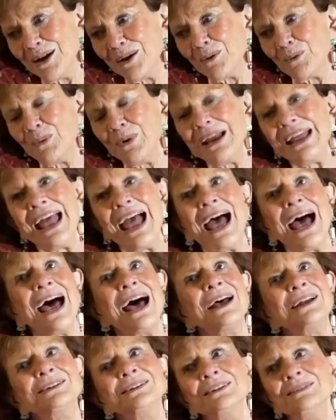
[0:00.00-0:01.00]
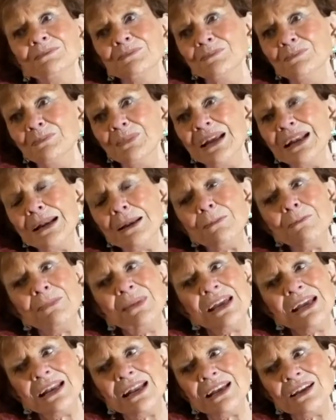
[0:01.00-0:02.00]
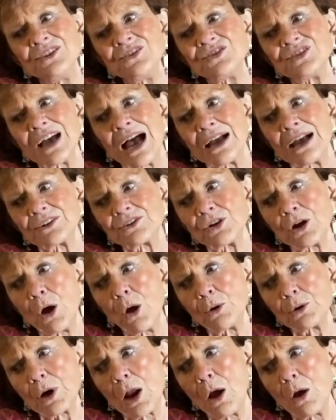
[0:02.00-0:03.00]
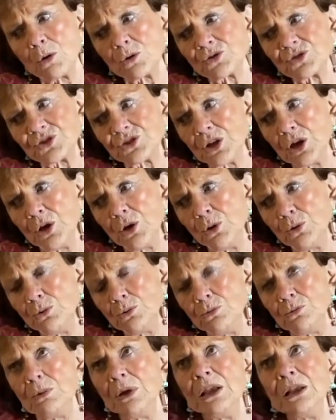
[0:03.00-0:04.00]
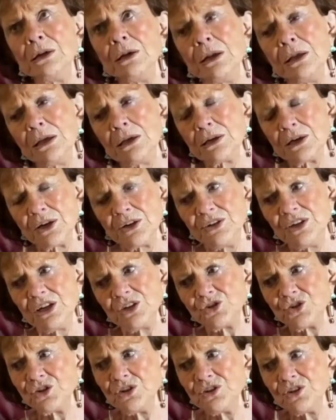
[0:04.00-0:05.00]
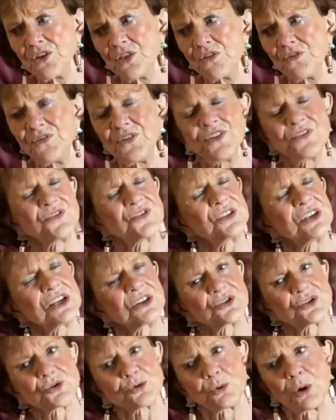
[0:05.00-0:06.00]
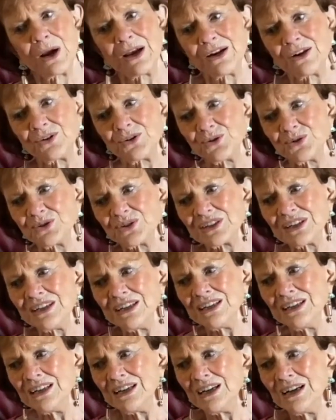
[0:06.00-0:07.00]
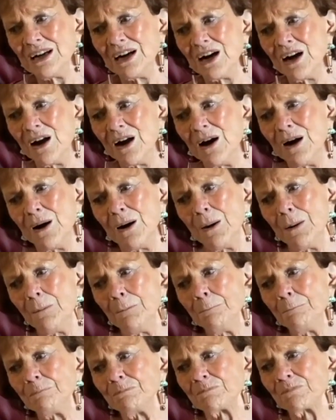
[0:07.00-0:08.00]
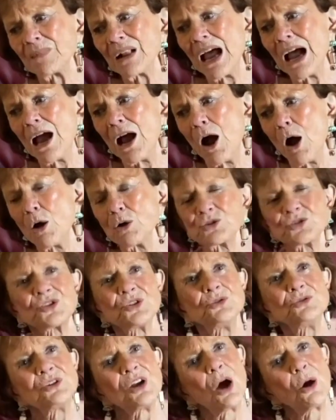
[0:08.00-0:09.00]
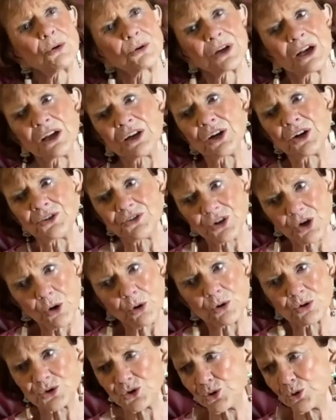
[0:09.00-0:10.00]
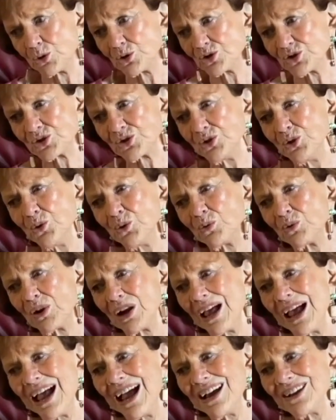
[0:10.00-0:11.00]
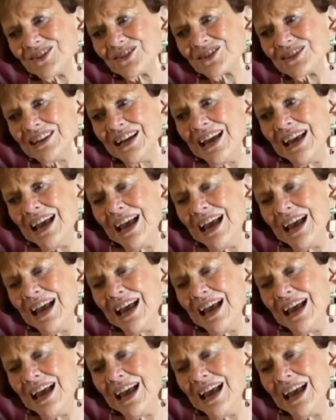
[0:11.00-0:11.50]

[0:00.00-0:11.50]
We had many meetings. I taught also, in addition to the 5th-6th graders, I also taught an adult church school class.